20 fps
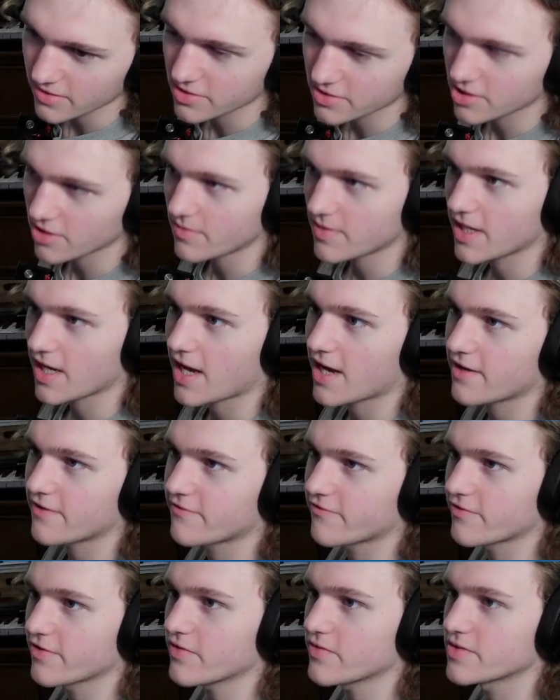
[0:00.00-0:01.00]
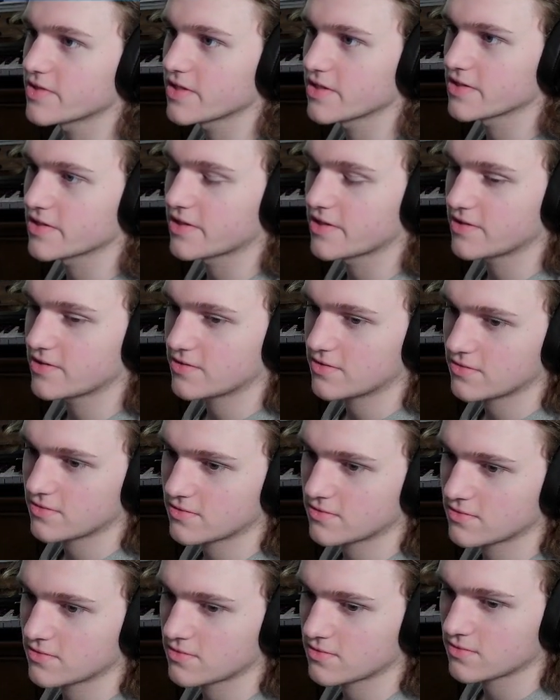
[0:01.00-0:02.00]
so many higher frequencies in it.
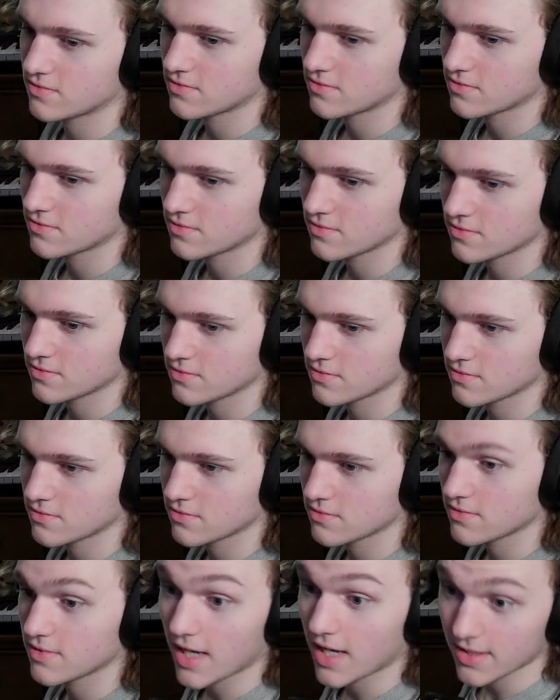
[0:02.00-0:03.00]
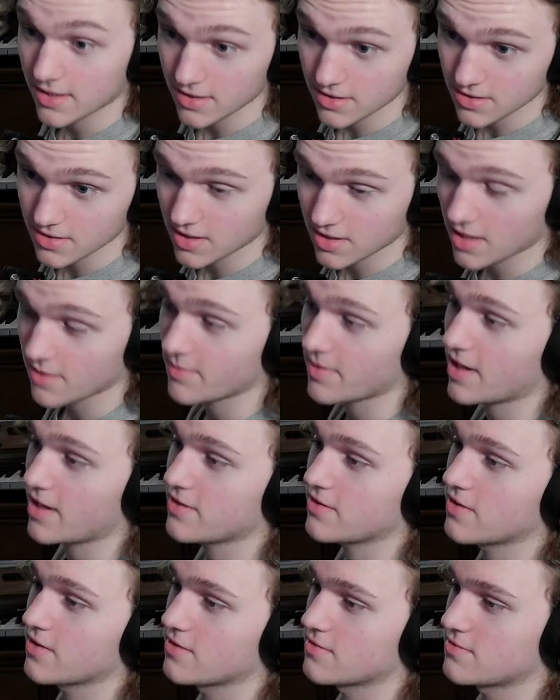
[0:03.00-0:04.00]
That doesn't sound bad, though.